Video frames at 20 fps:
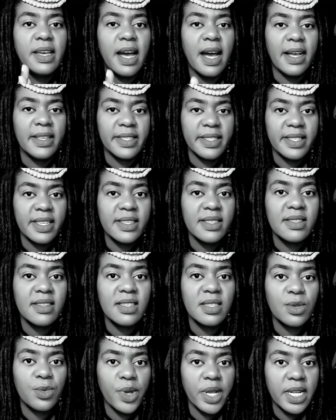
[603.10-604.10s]

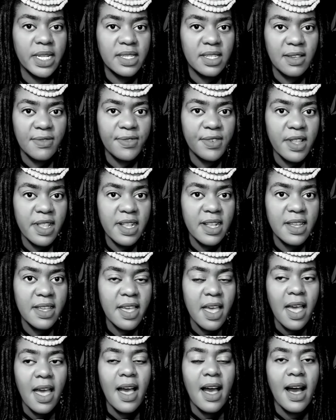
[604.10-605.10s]
ancestors work differently.
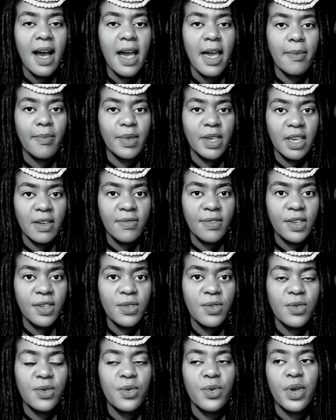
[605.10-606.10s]
I am giving
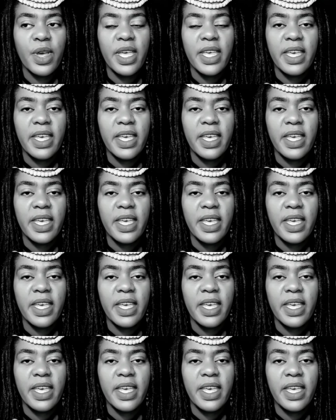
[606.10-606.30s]
you